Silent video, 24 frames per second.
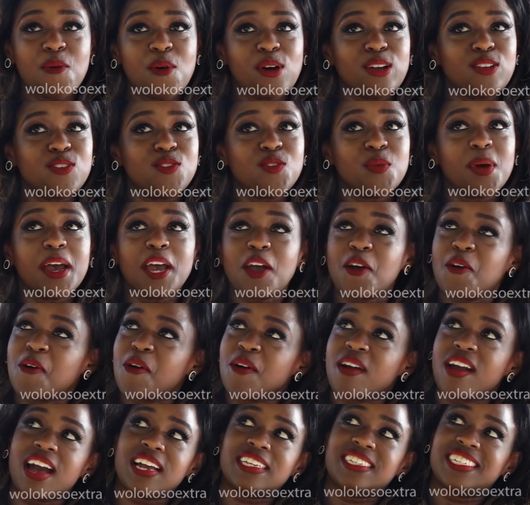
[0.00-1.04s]

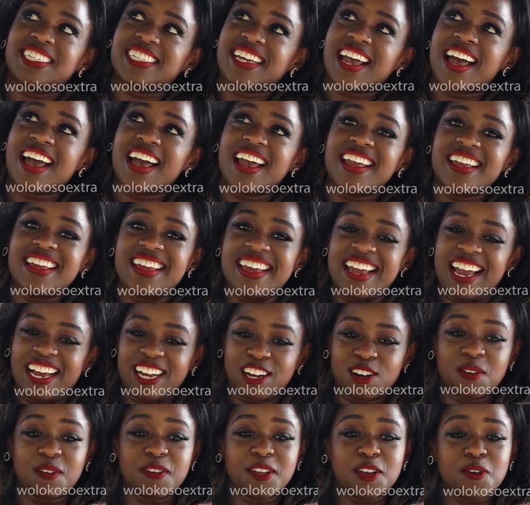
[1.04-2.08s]
wonyweko kachai
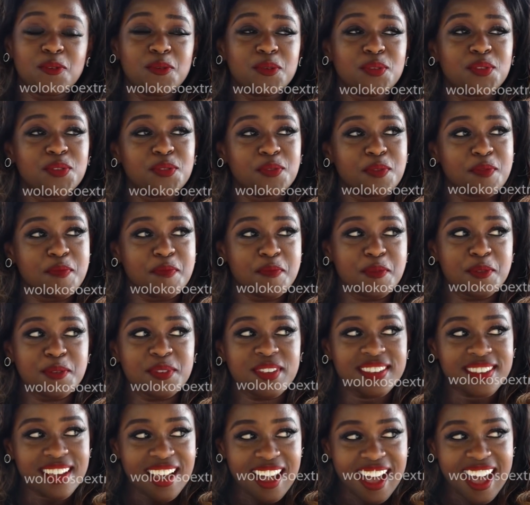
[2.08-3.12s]
olye
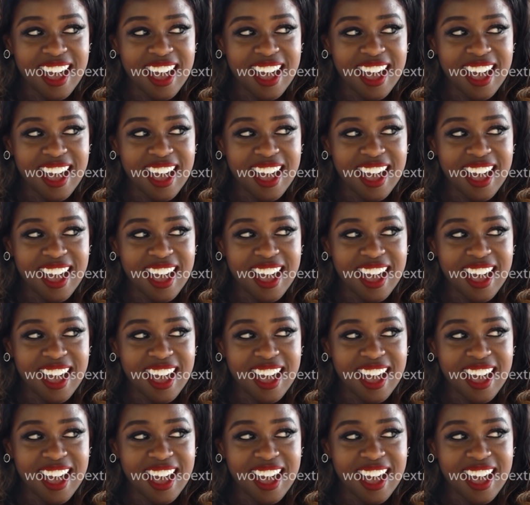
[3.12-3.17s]
kusumbusa